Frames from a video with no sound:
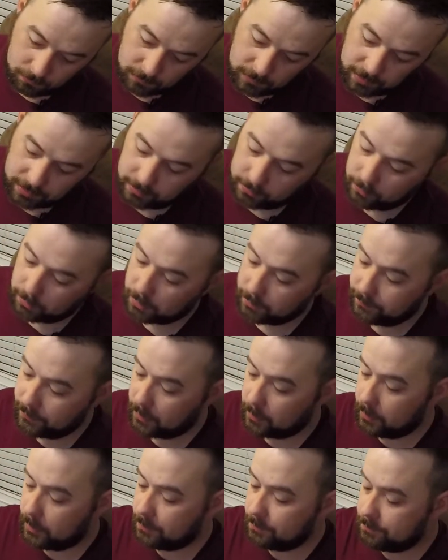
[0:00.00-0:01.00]
That didn't work
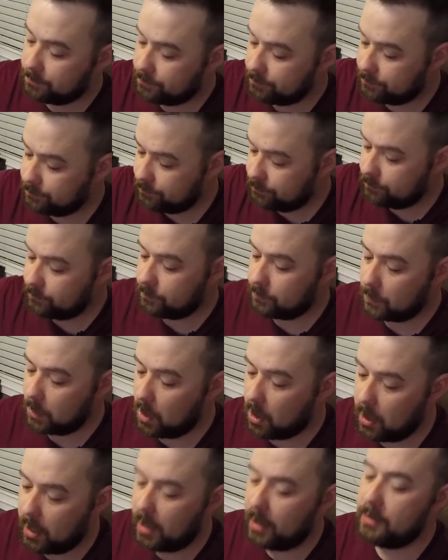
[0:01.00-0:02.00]
very well.
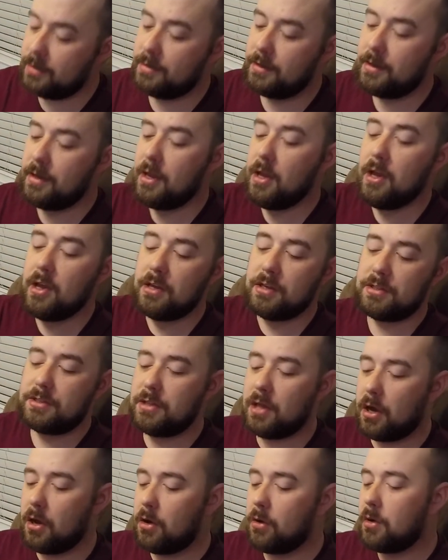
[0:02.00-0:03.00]
All right,
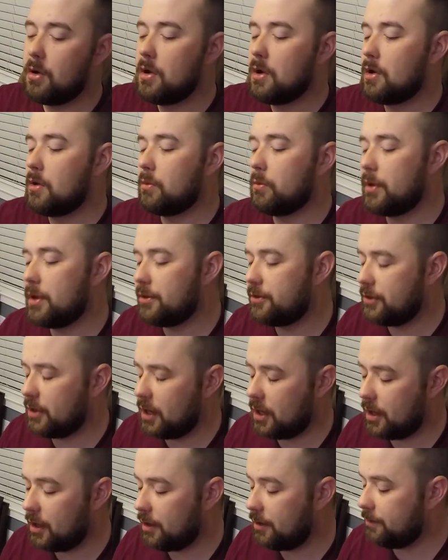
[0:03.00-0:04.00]
so
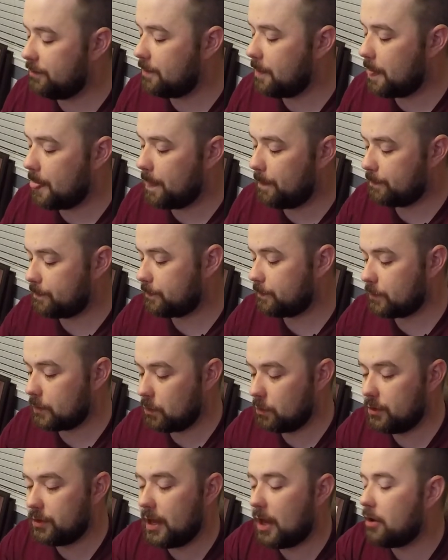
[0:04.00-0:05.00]

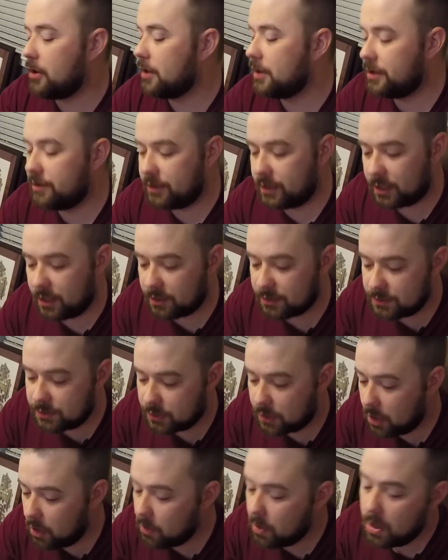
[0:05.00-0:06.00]
without anything else
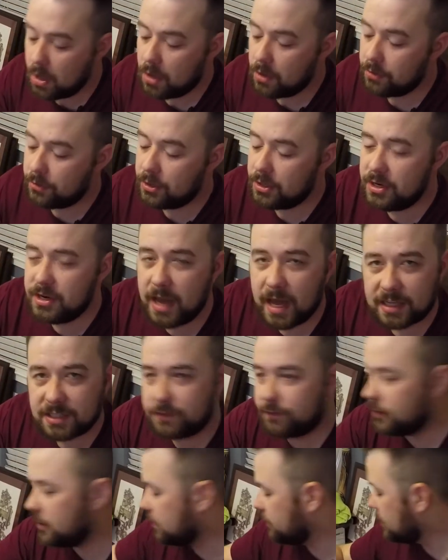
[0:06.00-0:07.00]
to go, the
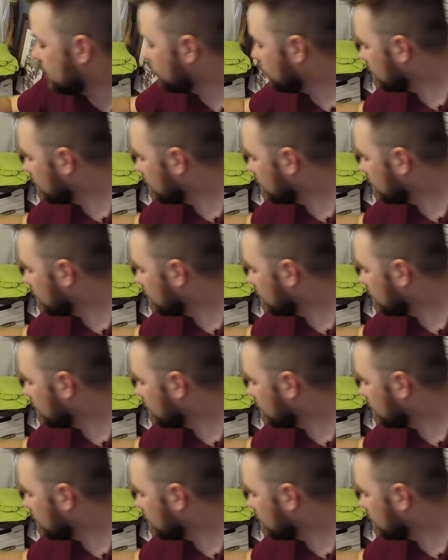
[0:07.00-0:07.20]
next video that